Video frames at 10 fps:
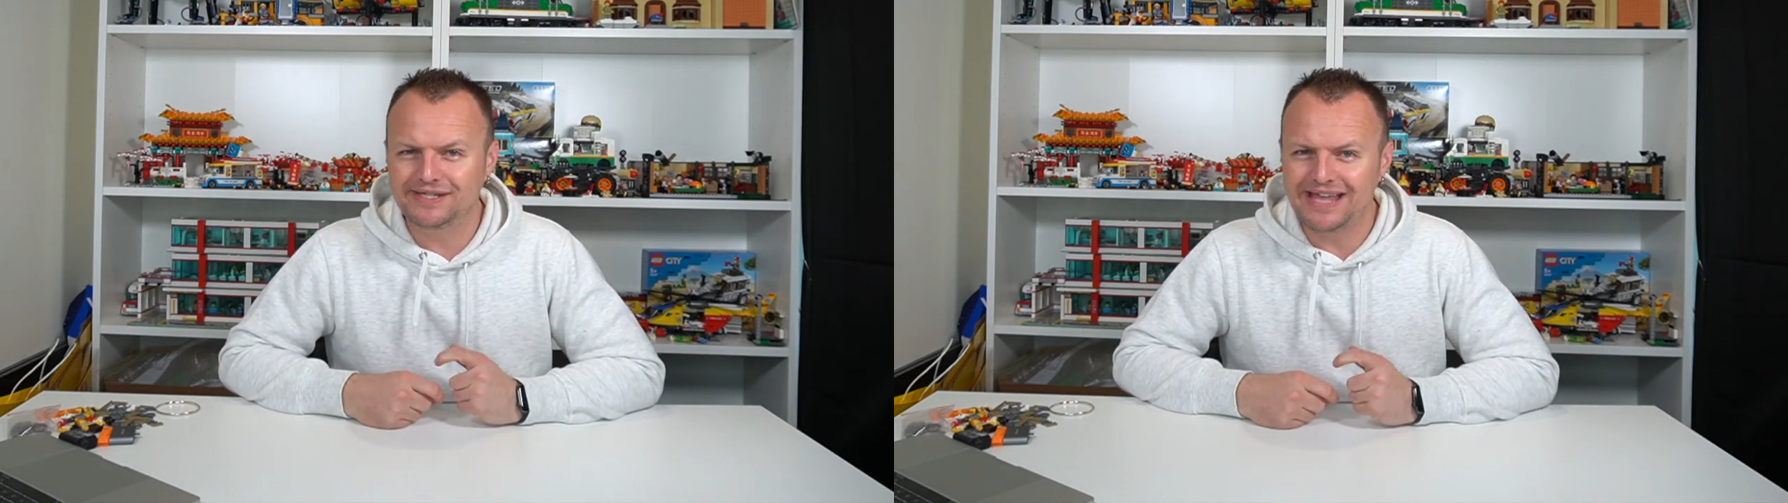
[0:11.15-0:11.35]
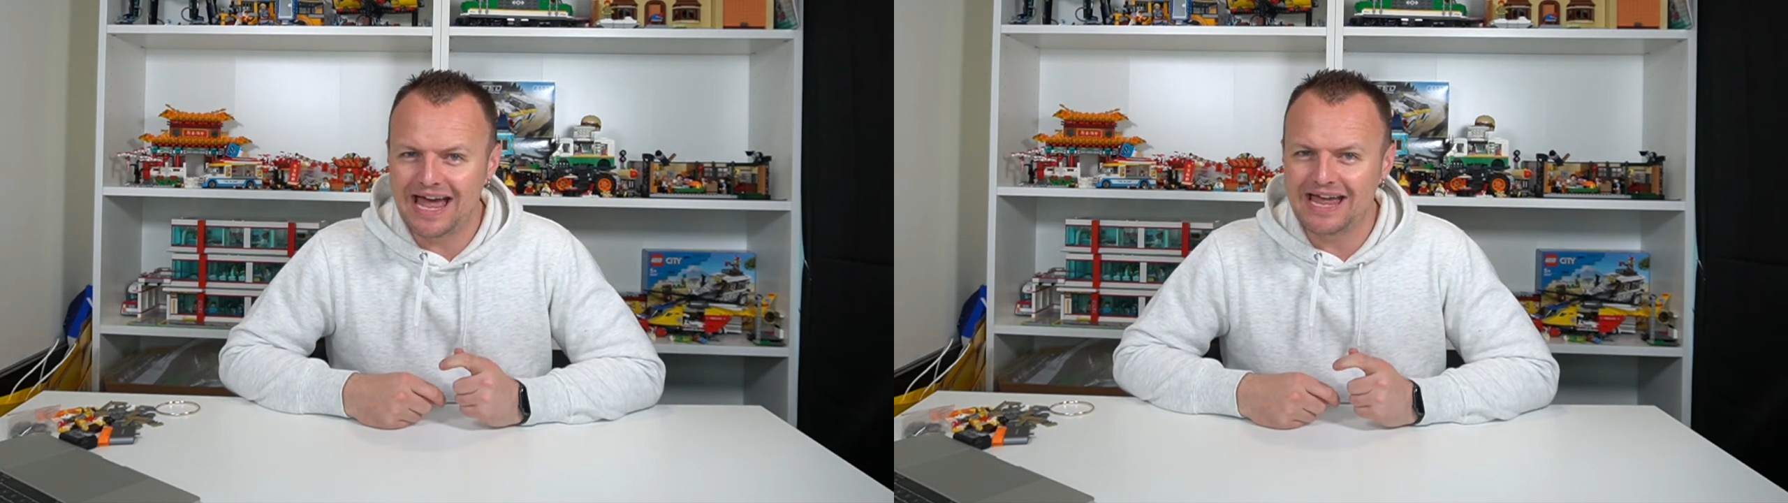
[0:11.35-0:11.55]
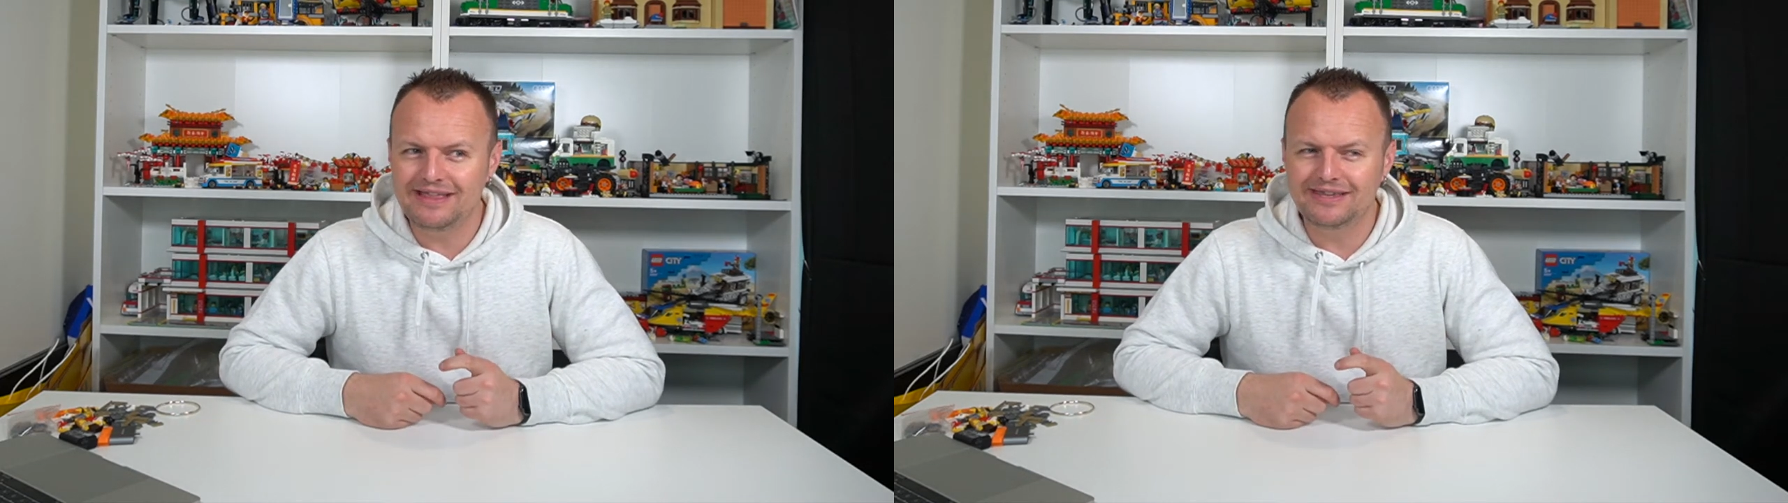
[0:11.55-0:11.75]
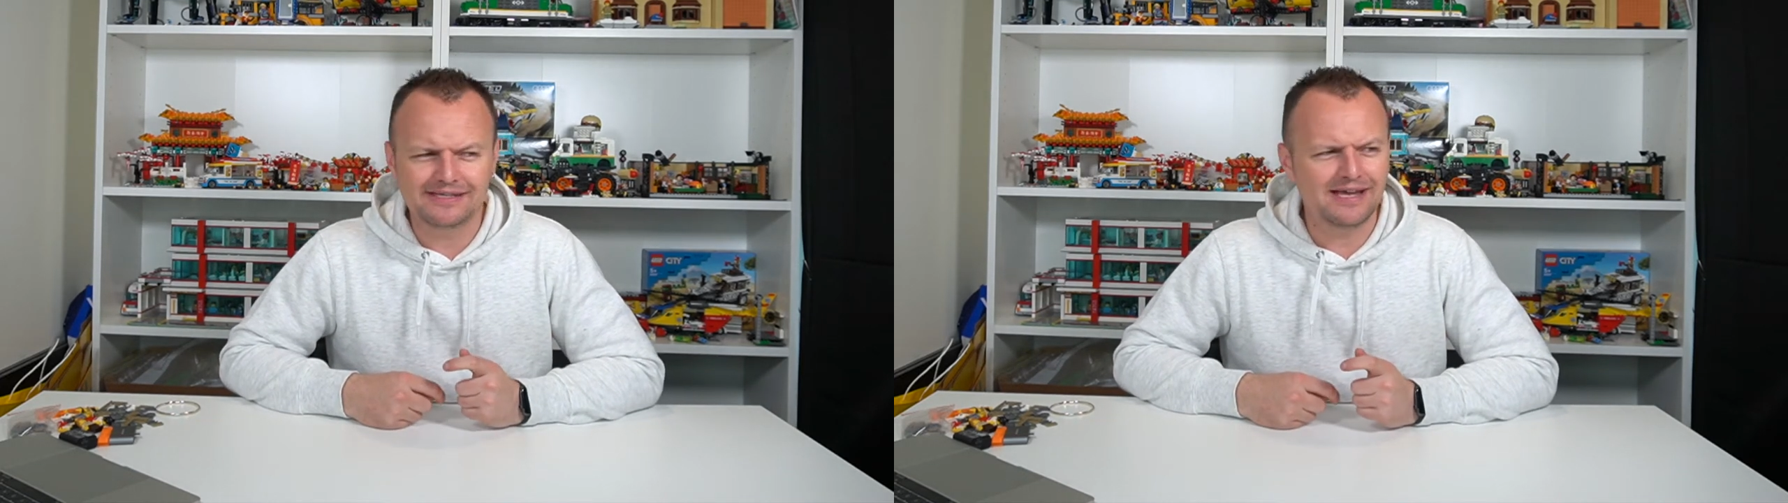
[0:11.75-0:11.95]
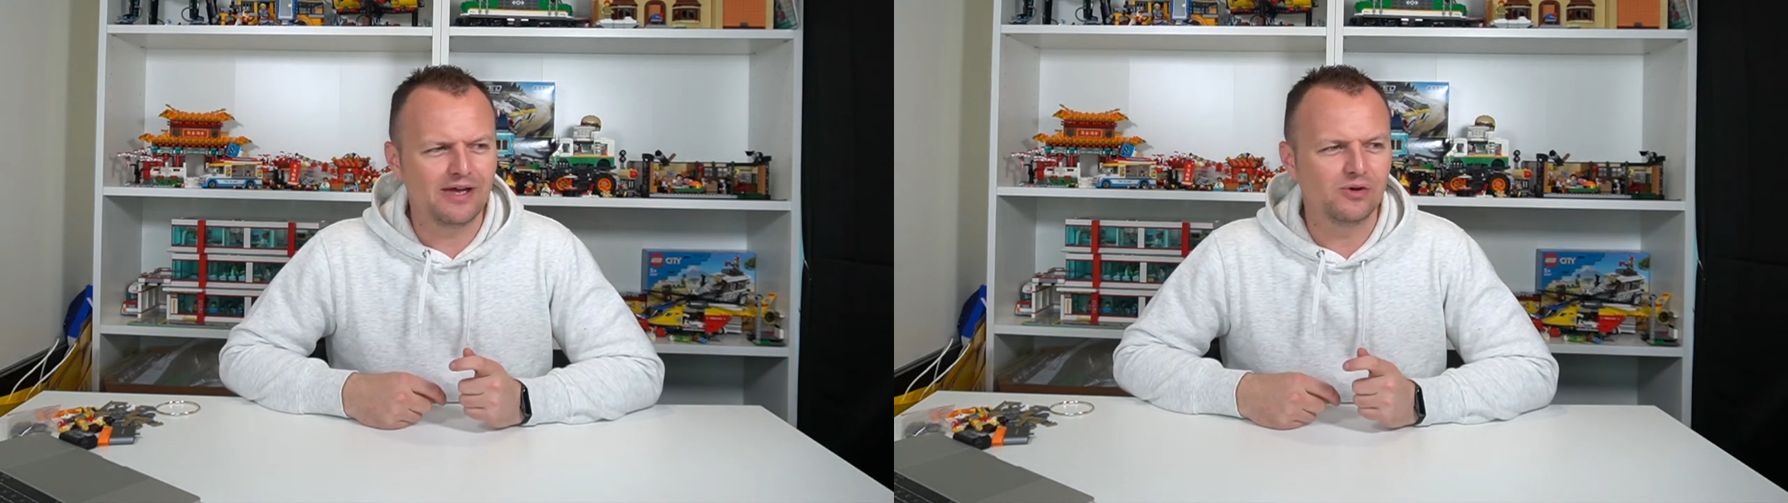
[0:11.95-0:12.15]
Day, the
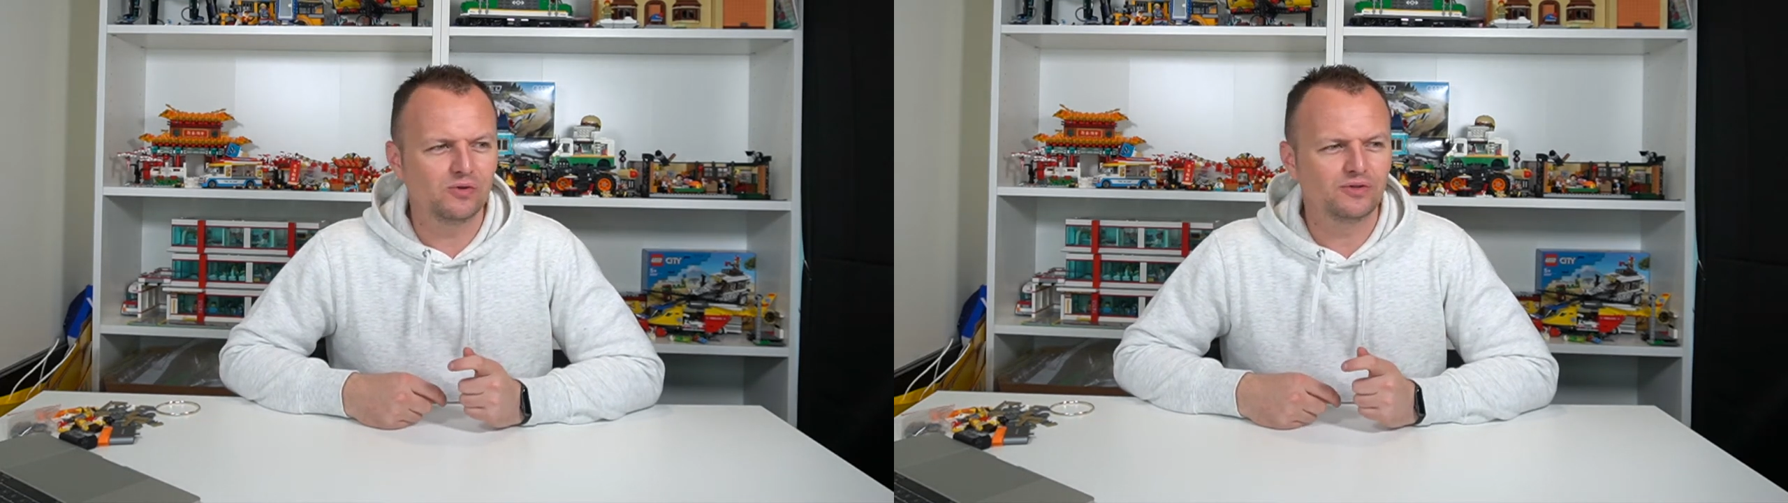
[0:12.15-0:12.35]
sale.